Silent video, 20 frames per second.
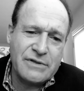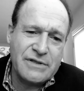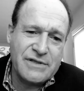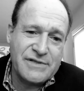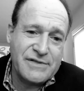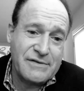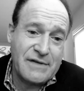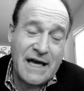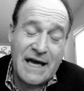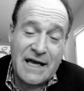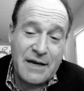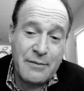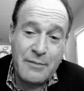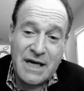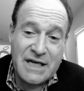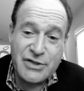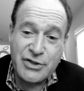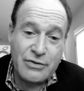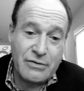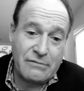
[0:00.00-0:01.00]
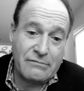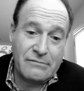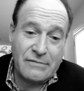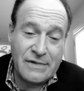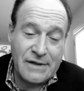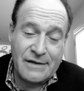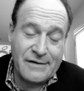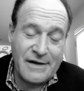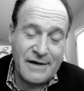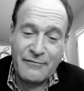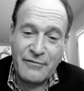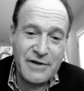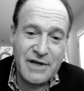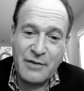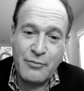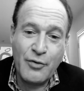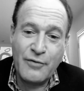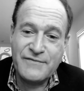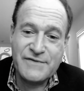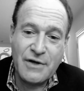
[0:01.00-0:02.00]
you just add a measure mm-hmm. and
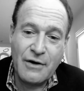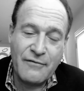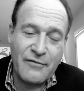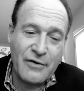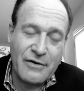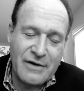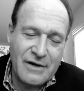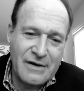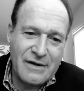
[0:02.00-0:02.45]
everything moves over.